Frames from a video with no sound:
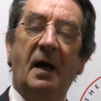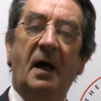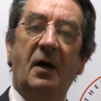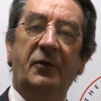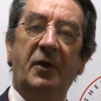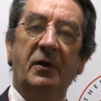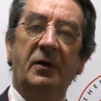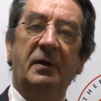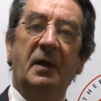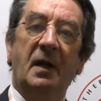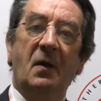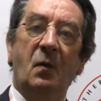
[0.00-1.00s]
are
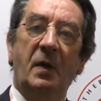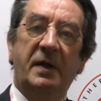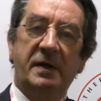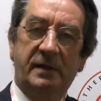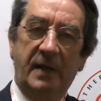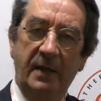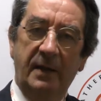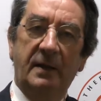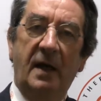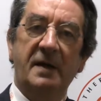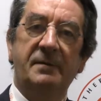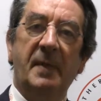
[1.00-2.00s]
done with
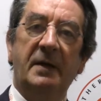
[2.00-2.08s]
standardized